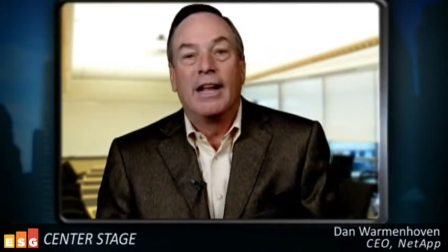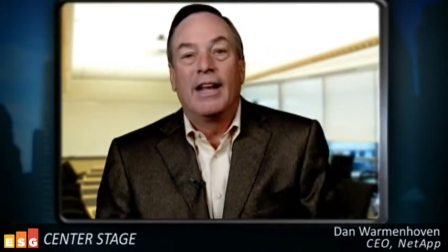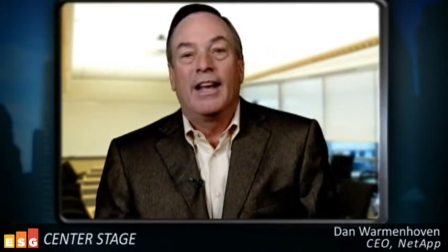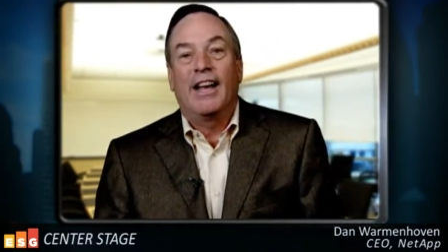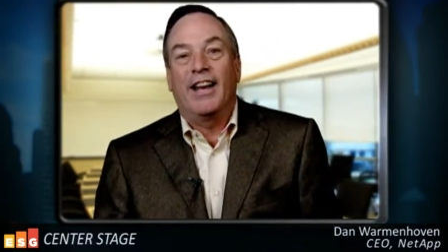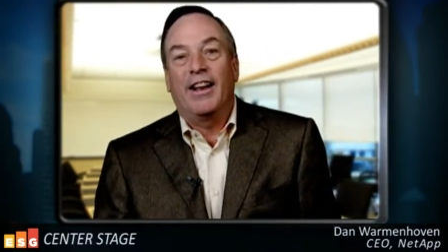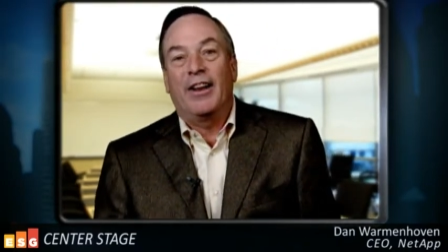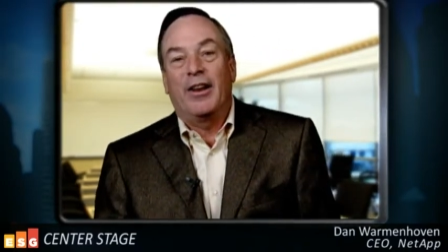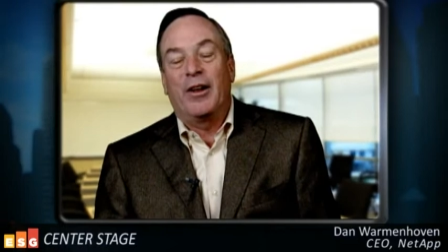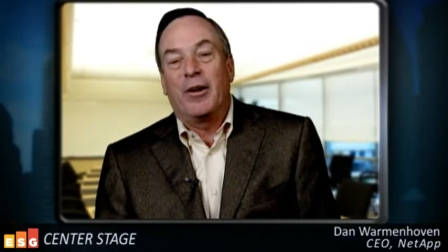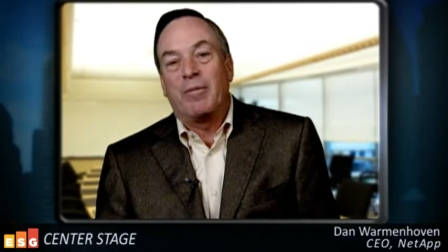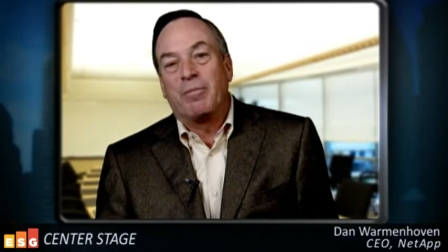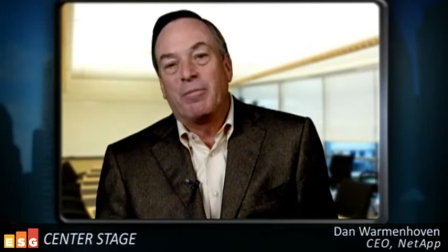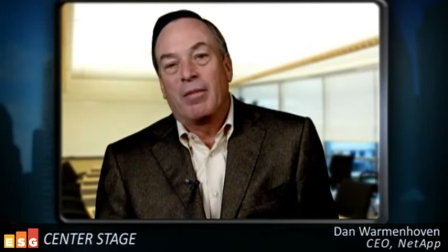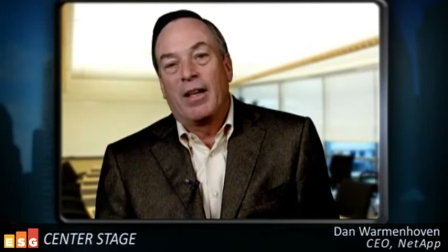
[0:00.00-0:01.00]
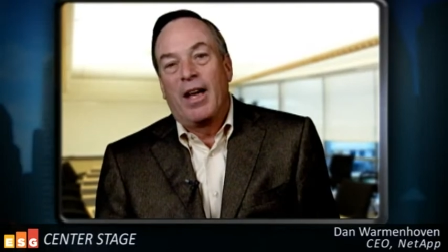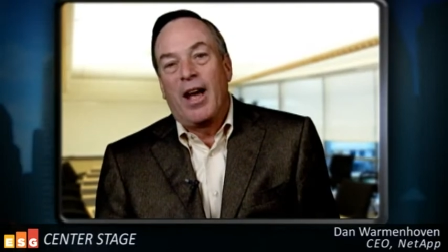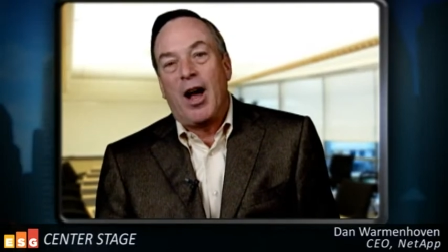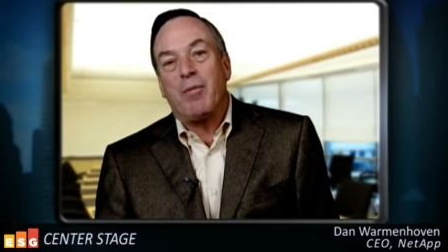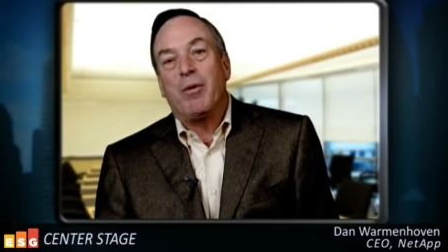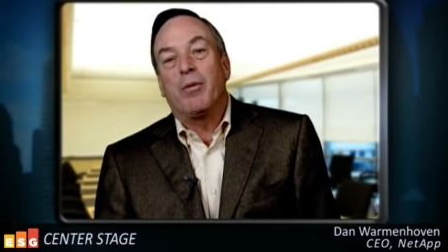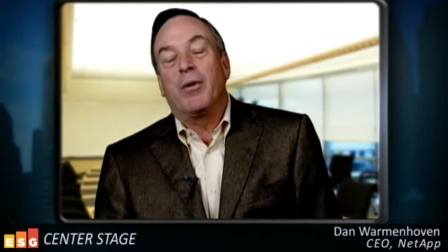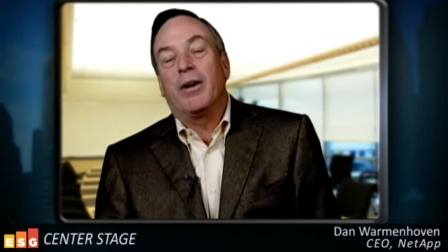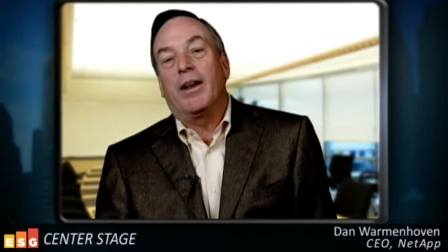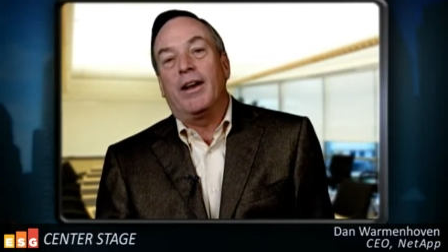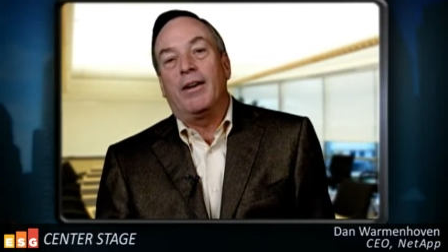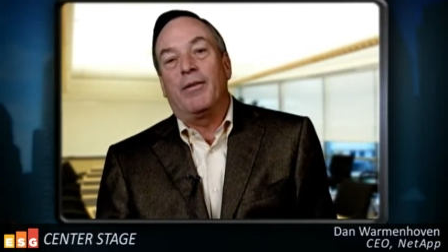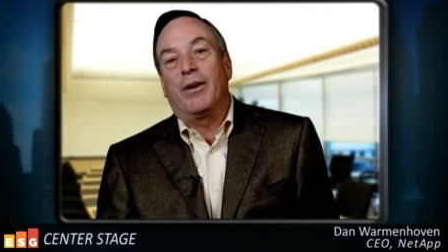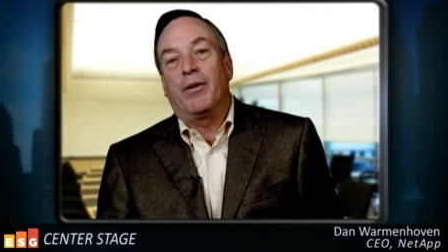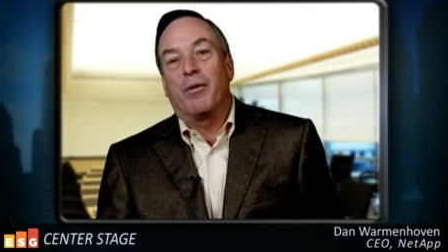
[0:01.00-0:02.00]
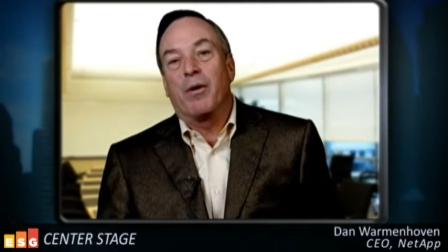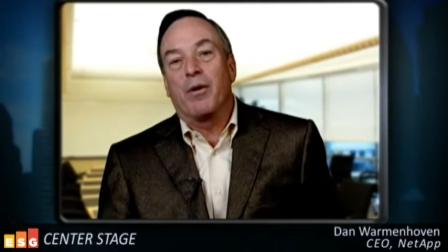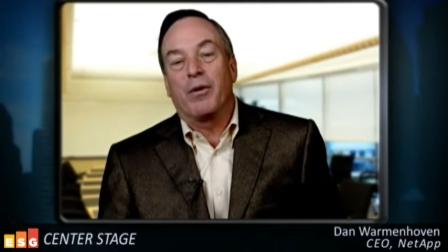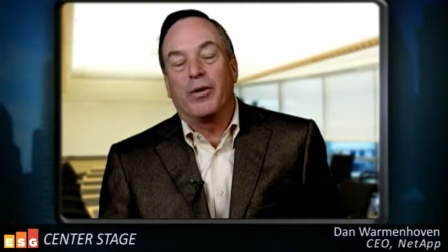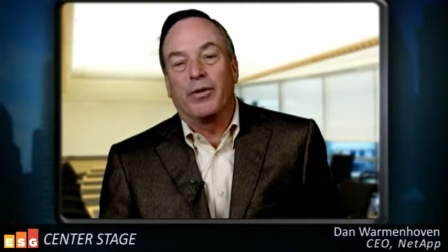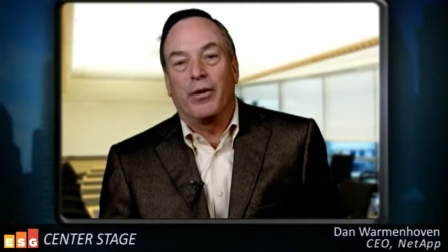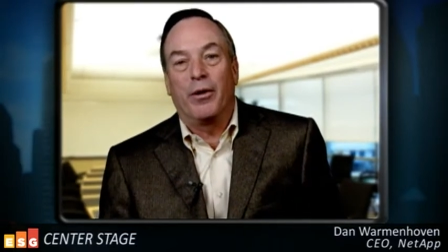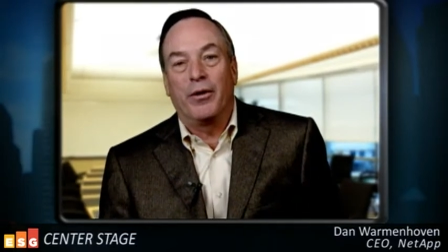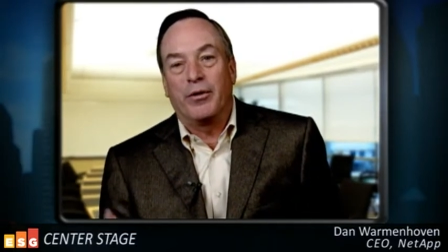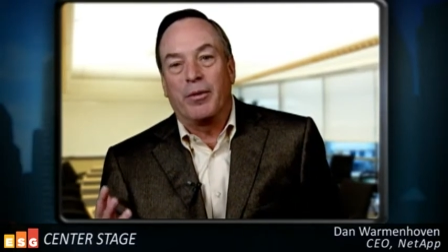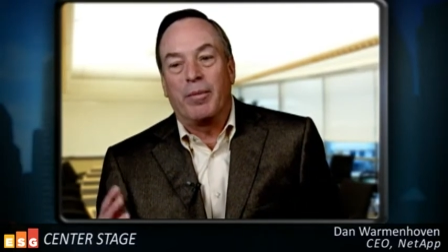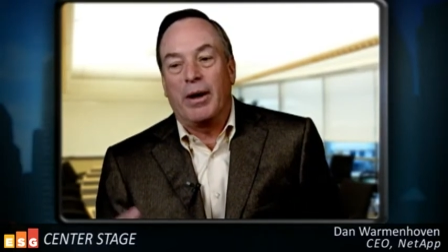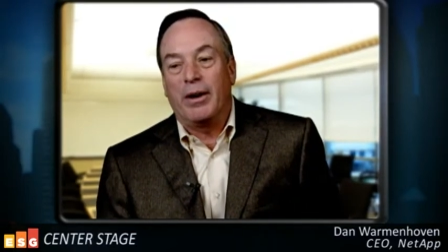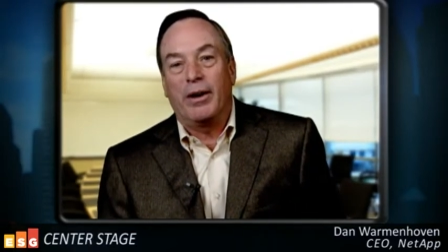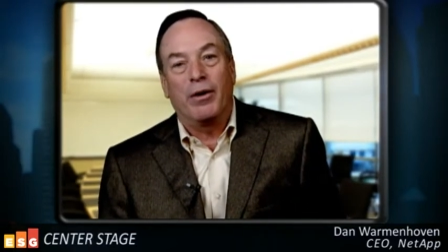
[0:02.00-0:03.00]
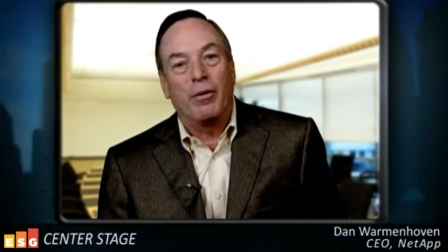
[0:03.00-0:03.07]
And I remember one day when Oracle told us about,